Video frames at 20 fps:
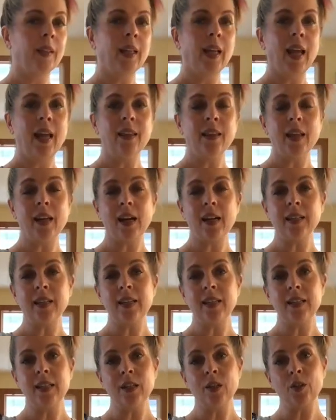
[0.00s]
then I say
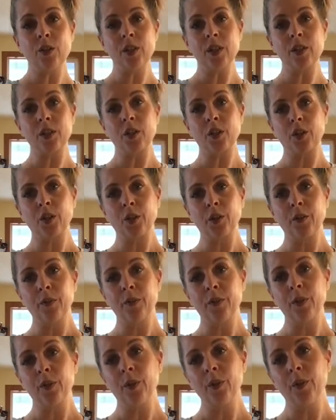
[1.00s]
dinner is served.
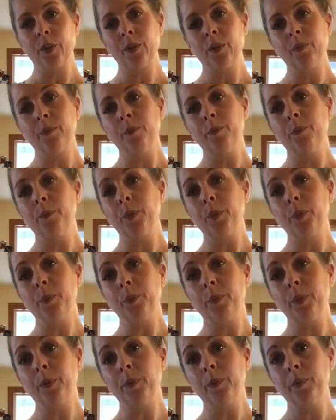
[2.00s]
Boop.
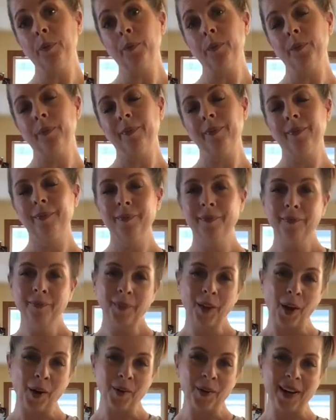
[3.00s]

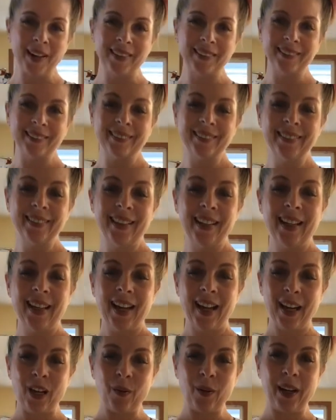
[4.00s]
All right.
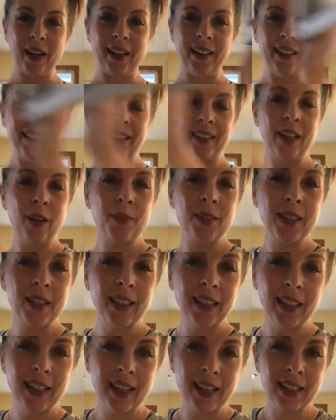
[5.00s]
Anyway, enough
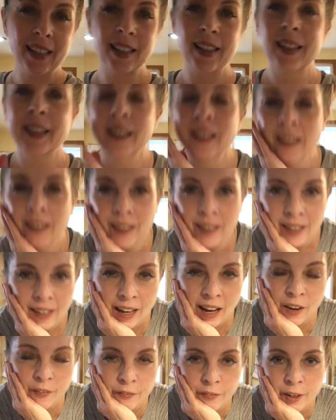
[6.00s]
silliness.
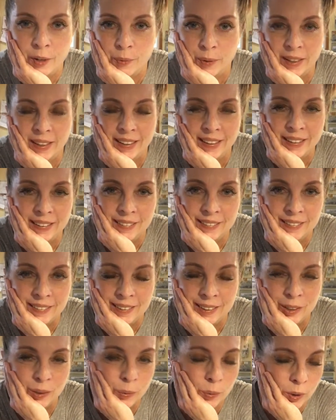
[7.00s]
Have fun with it.
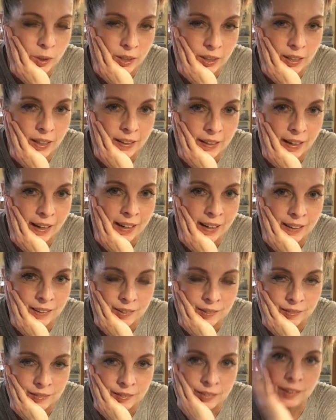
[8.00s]
Work on that.
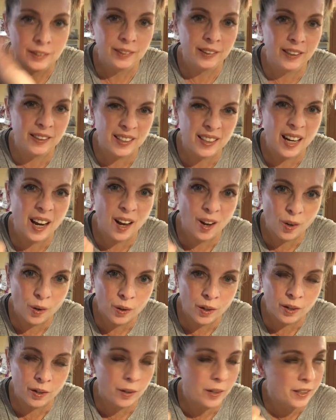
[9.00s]
Doesn't help,
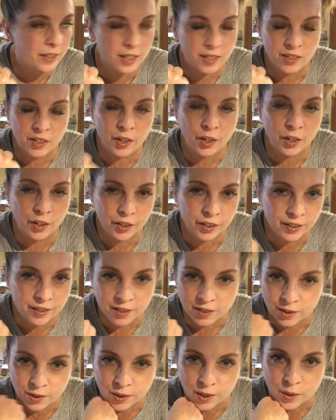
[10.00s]
or it doesn't hurt to
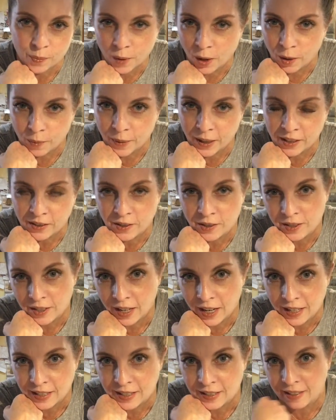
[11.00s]
do some arm
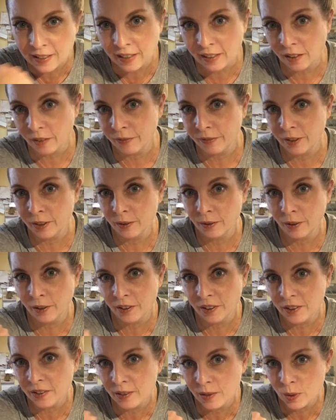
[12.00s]
exercises like a few
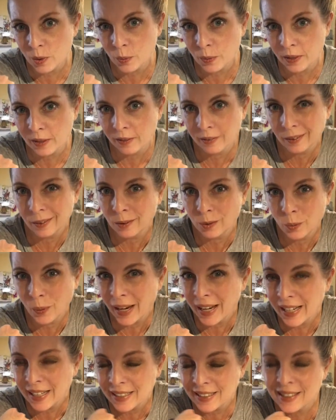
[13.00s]
curls with a little
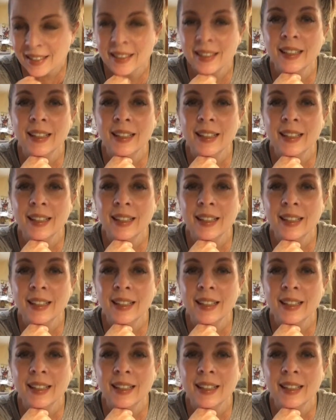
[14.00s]
weight,